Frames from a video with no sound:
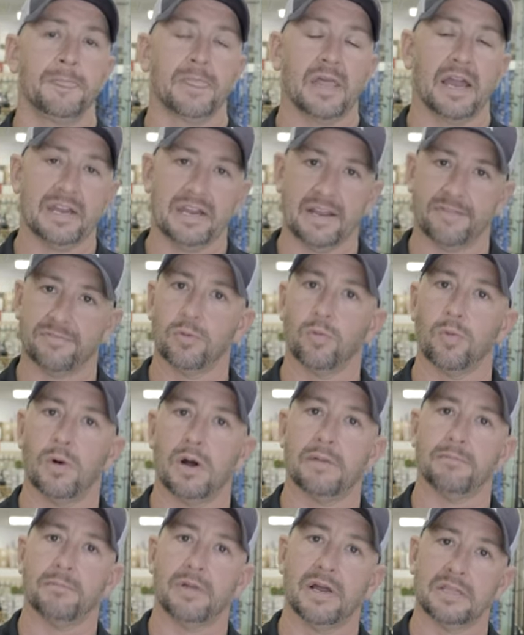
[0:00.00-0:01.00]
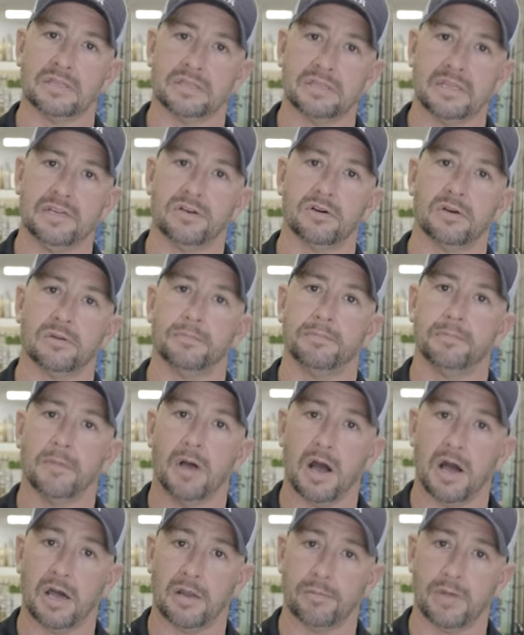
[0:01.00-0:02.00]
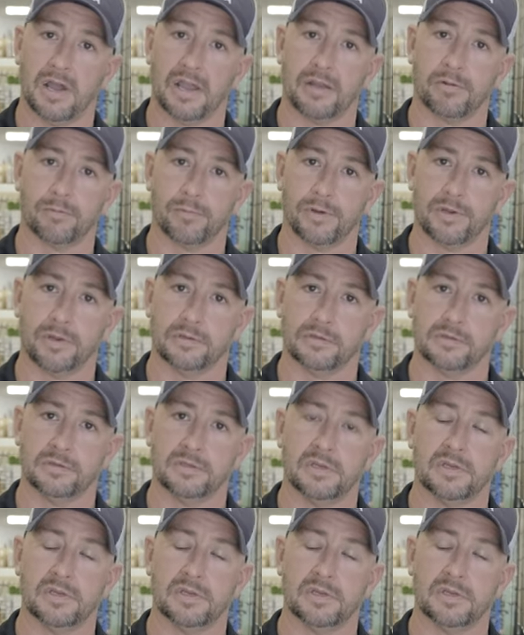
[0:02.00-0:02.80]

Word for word: I never want my leader on my reel.